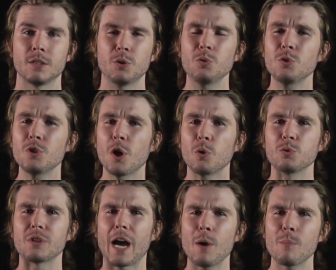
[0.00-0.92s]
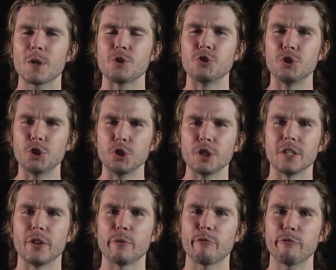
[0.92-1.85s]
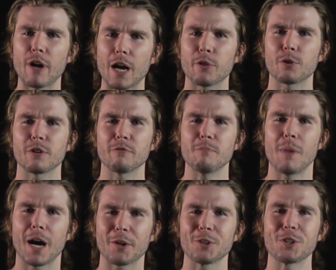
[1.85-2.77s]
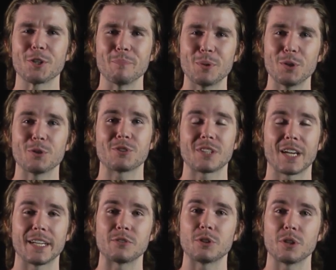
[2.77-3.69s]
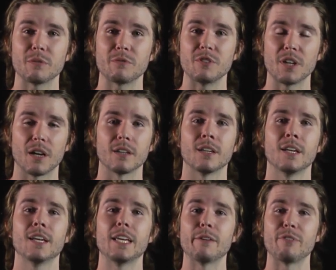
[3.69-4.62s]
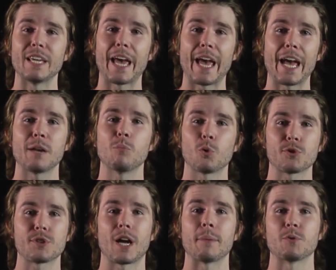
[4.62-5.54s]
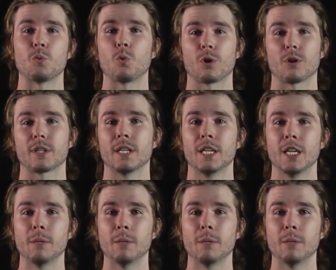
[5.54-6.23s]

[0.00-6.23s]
Who knows how much good the father of modern computer science could have done if he had more time to work.